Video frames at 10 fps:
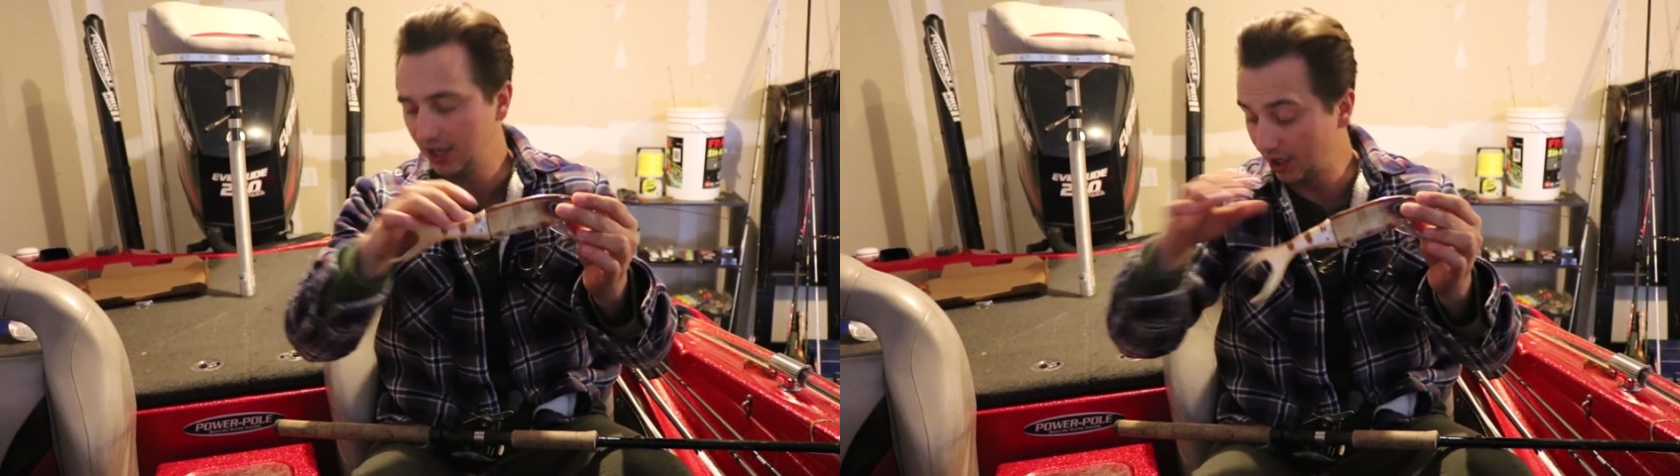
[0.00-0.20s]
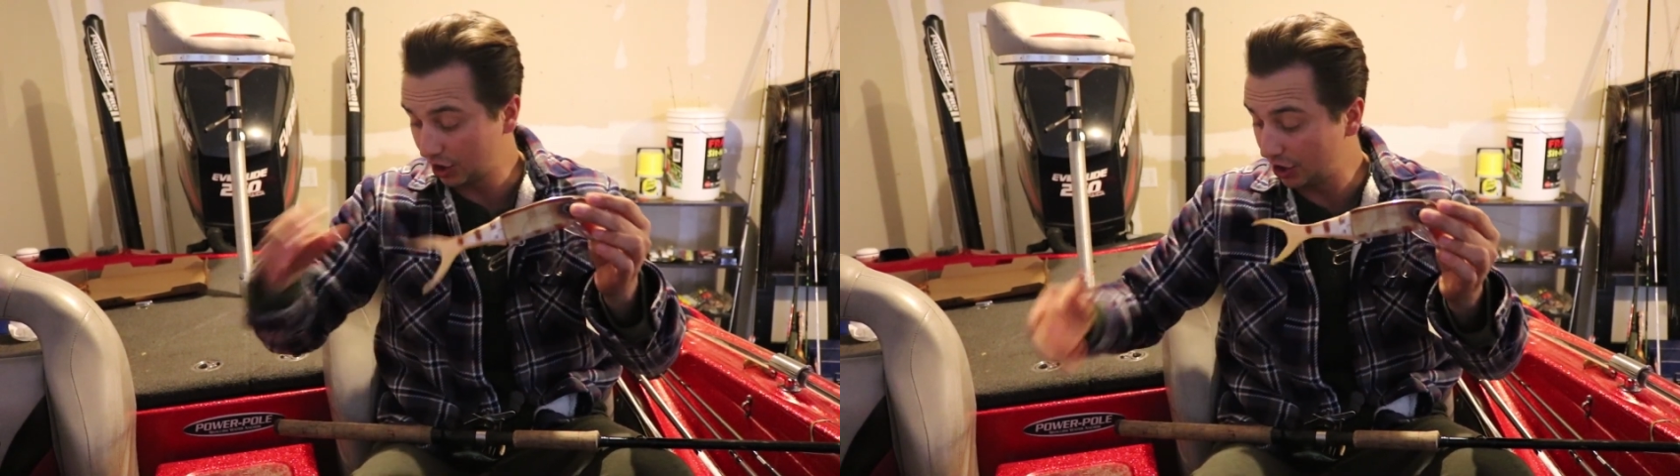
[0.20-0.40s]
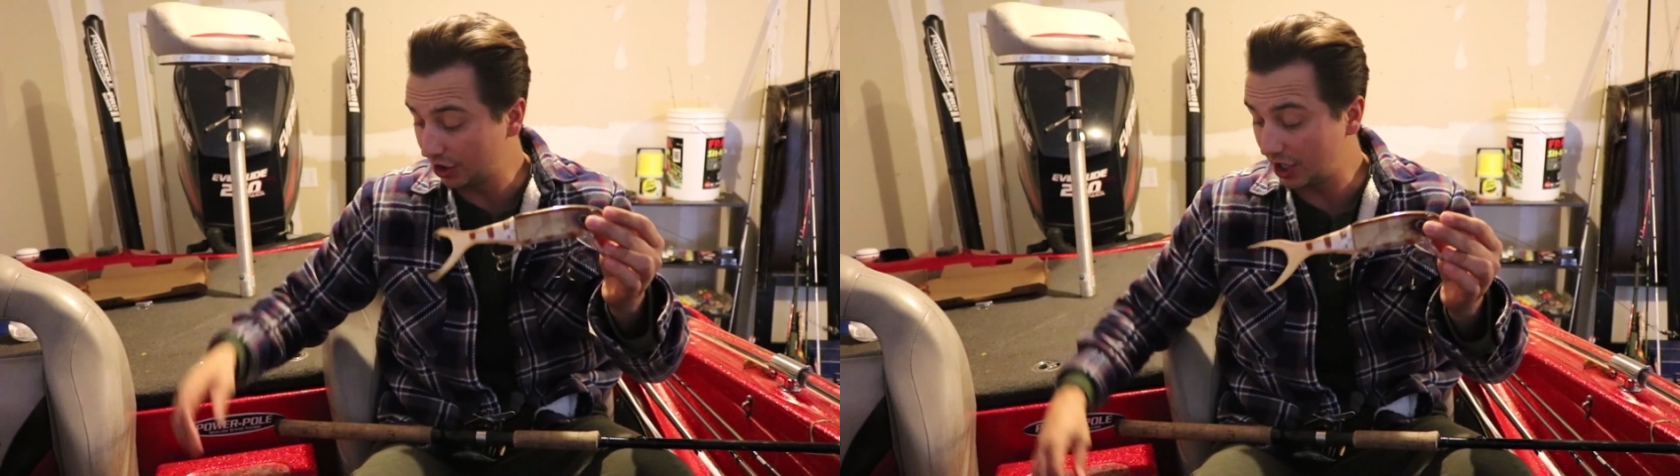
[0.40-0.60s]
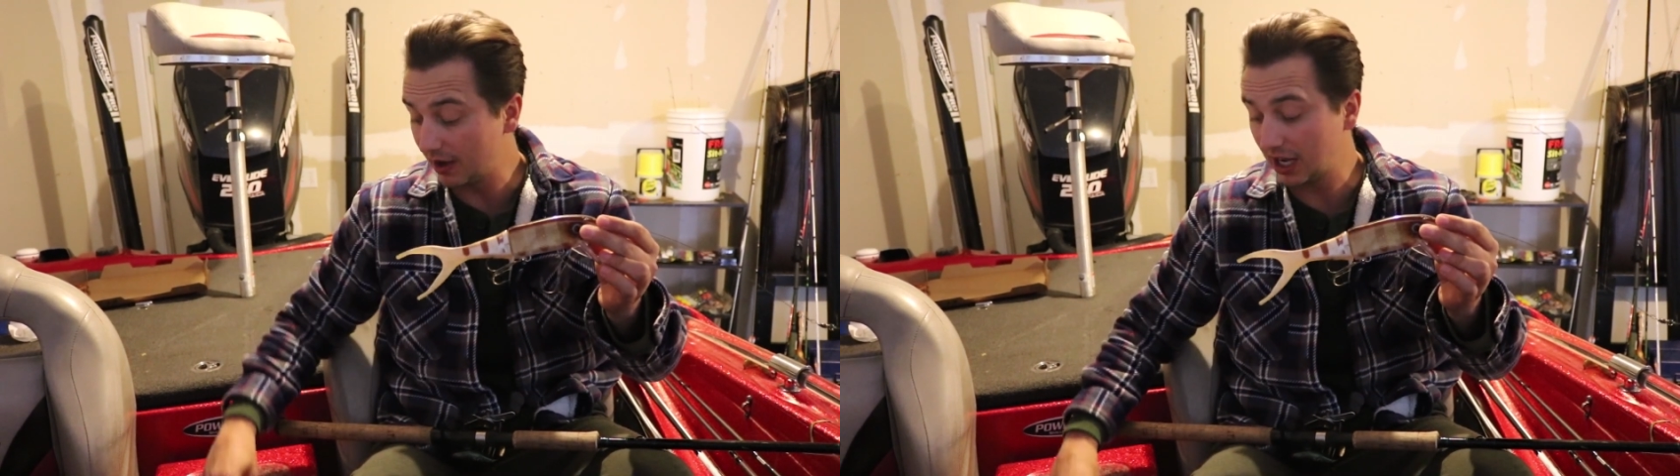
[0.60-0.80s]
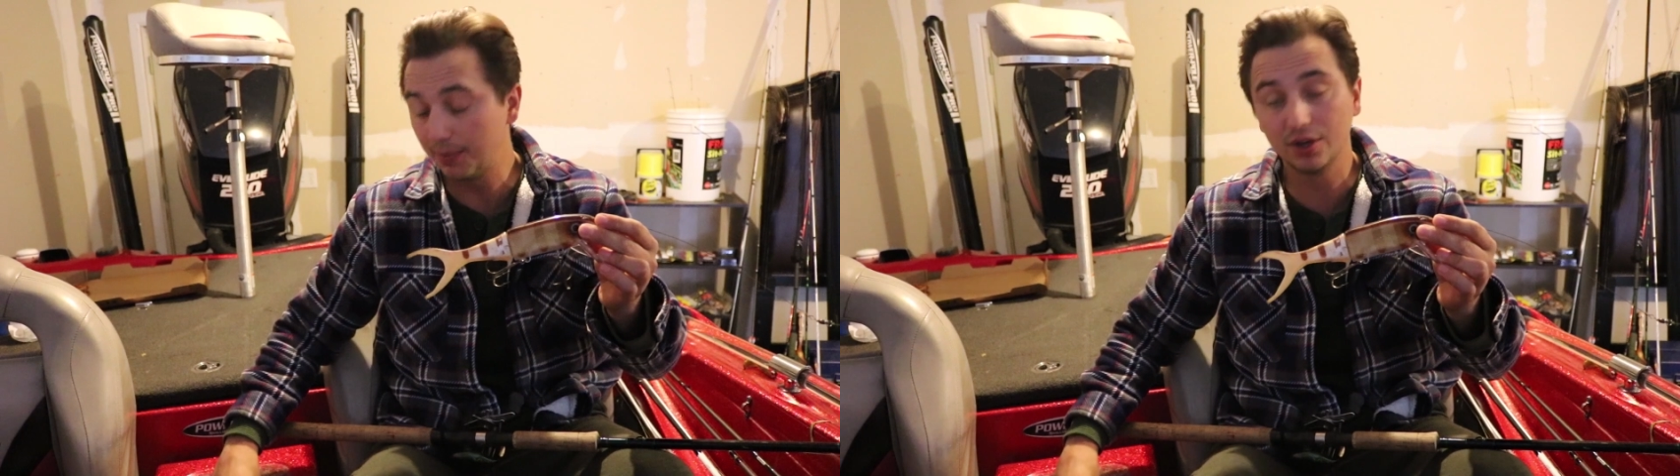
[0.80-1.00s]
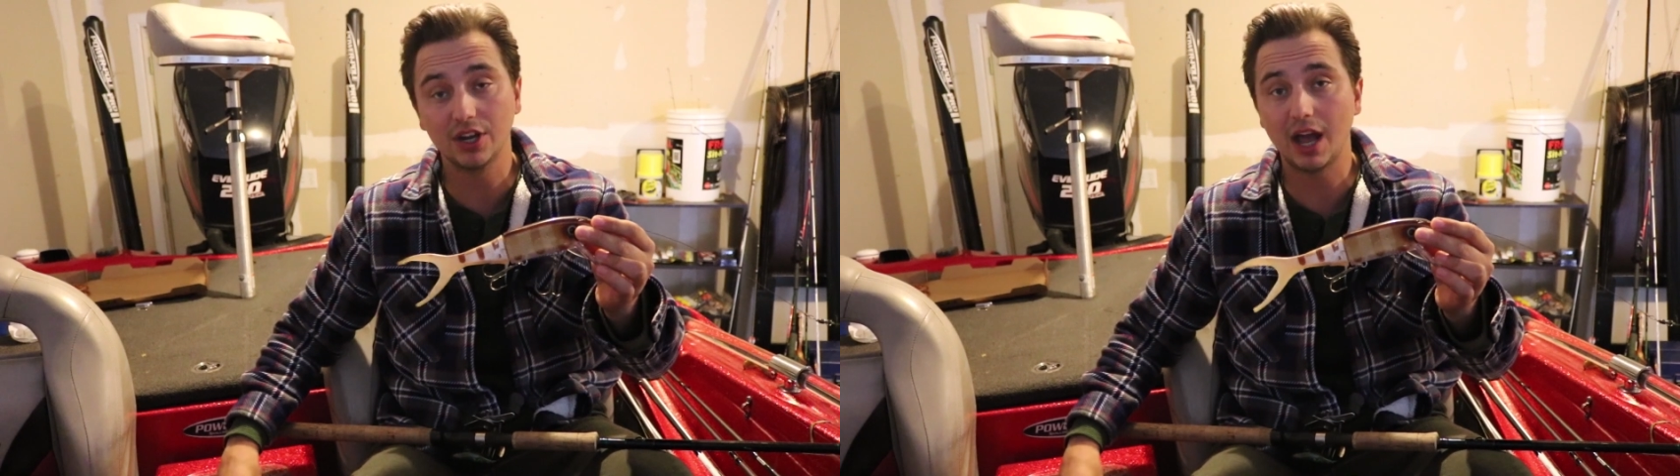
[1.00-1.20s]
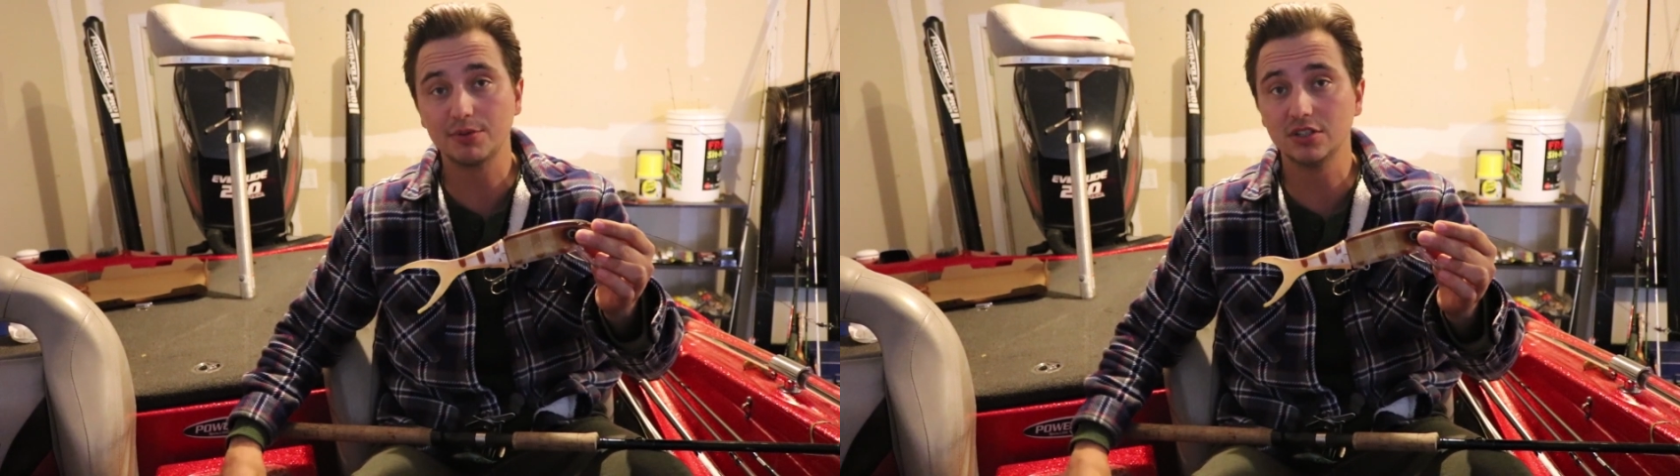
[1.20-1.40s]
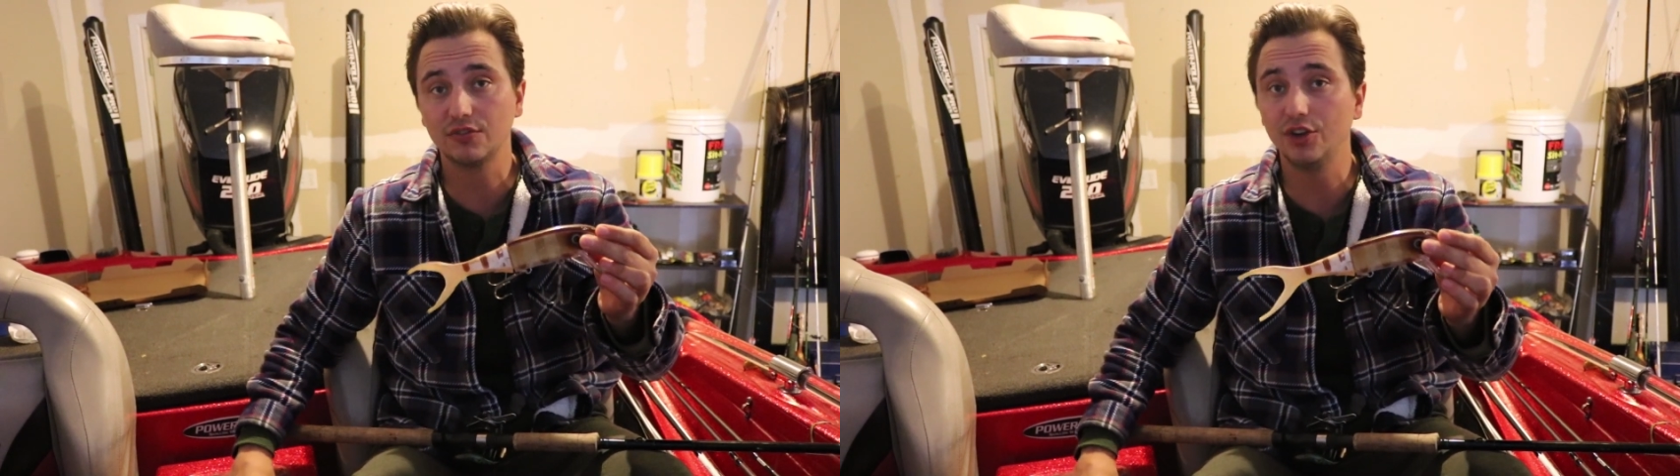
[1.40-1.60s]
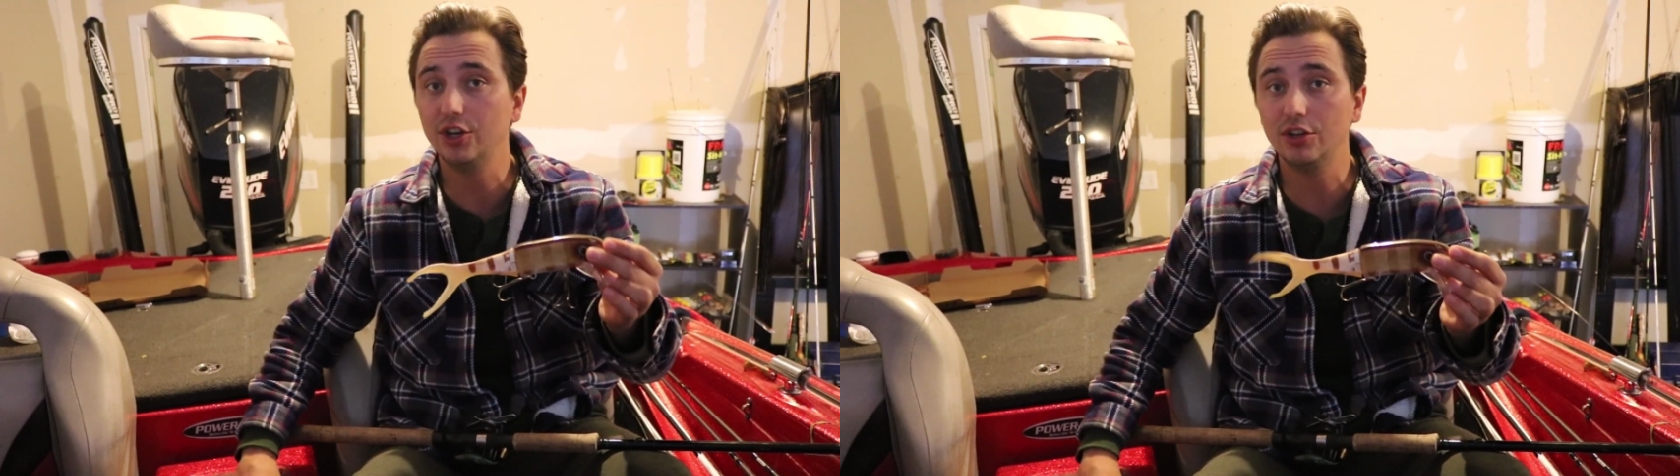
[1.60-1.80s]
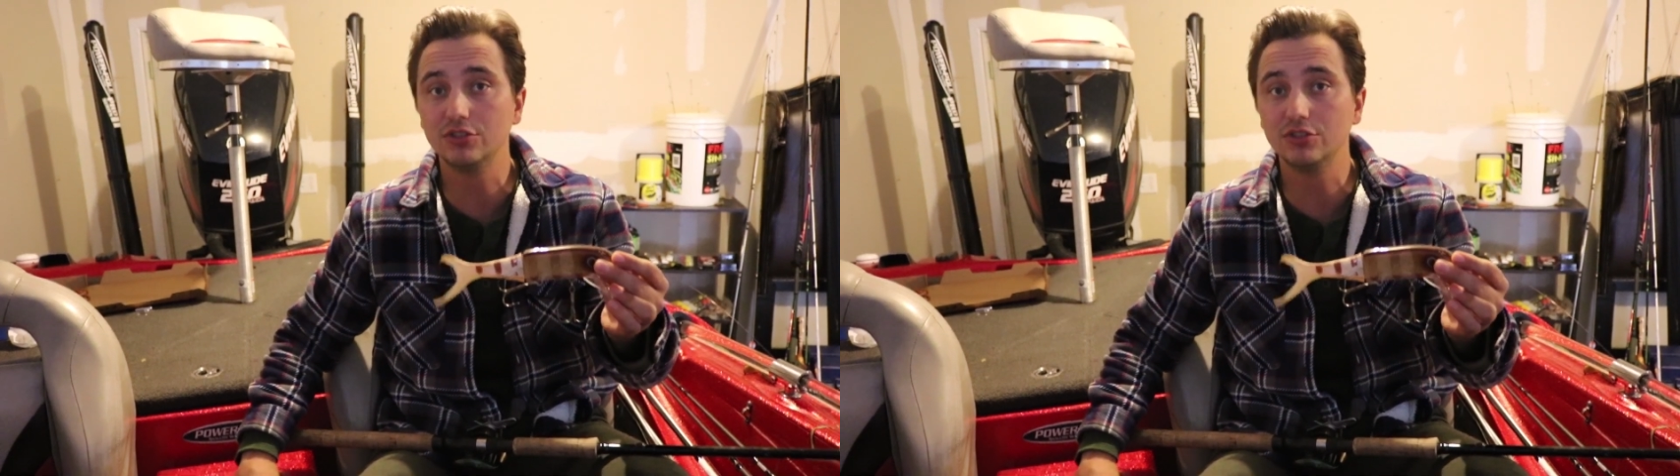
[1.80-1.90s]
Another good, couple good options for you to